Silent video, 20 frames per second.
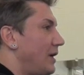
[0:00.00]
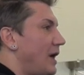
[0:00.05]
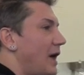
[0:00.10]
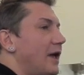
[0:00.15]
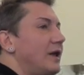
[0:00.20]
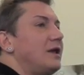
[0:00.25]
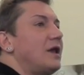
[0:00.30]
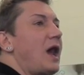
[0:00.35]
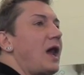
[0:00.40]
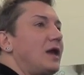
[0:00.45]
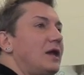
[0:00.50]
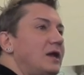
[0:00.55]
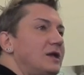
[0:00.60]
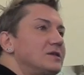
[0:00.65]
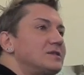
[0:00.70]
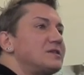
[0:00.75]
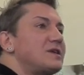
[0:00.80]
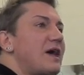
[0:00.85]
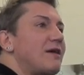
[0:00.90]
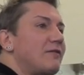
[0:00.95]
and
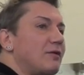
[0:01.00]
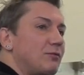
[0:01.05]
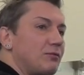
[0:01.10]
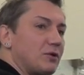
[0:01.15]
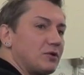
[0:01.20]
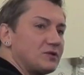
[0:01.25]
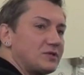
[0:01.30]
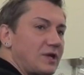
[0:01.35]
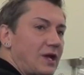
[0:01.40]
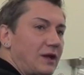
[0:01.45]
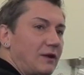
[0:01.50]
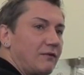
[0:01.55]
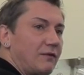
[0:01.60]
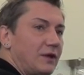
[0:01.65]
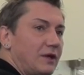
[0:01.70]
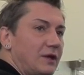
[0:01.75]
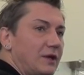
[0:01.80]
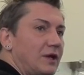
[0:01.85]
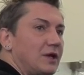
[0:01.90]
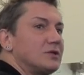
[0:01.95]
97% of
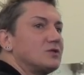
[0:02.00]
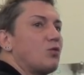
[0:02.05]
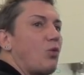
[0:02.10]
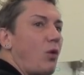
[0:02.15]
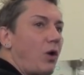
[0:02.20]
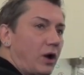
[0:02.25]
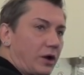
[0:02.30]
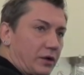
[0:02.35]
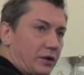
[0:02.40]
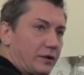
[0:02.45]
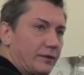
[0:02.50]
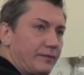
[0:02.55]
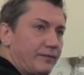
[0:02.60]
it is water.